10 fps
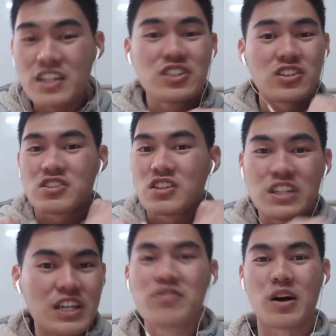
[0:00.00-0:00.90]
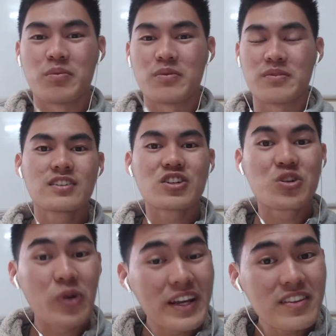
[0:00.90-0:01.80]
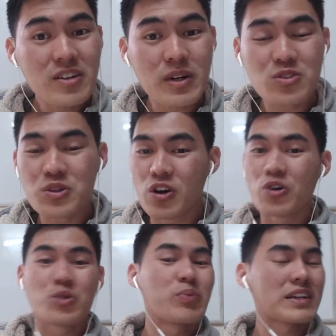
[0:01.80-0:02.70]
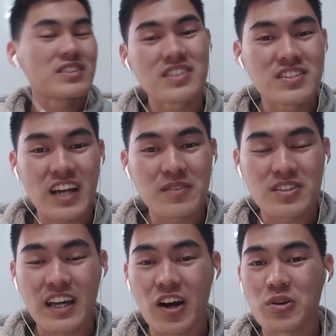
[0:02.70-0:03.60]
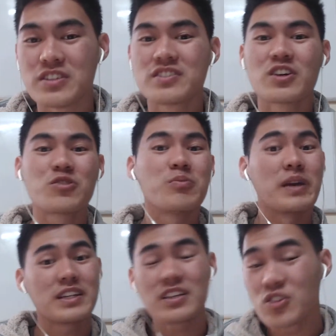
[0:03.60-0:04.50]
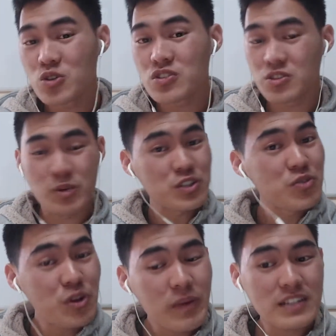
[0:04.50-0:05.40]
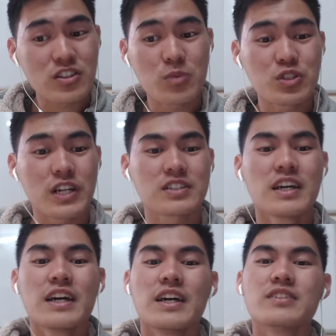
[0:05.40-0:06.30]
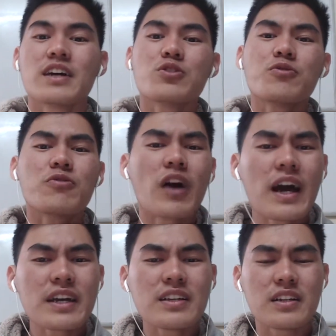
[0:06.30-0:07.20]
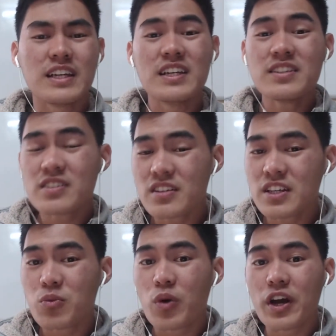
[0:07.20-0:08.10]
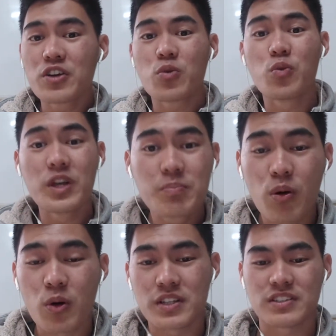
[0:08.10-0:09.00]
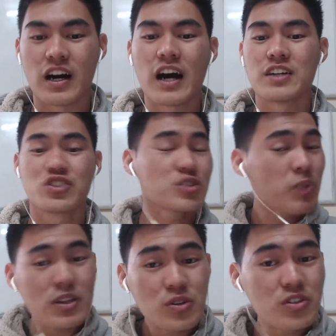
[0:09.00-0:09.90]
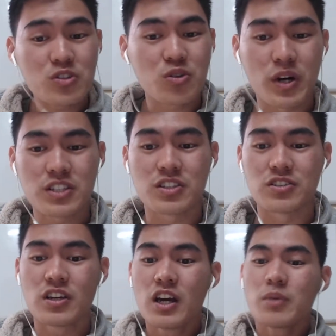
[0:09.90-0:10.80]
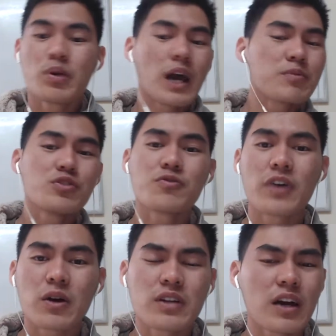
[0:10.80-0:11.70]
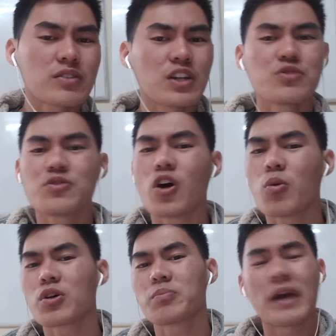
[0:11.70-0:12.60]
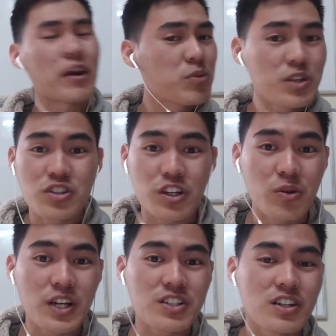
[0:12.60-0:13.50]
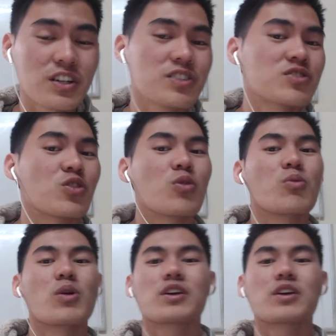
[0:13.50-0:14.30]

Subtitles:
just give up. The great thing about doing all your practice exams now instead of making notes, especially for your math subject, is that you'll find easily where your weak points are just by doing those questions. Perhaps you found out that you forgot what a parametric equation is or what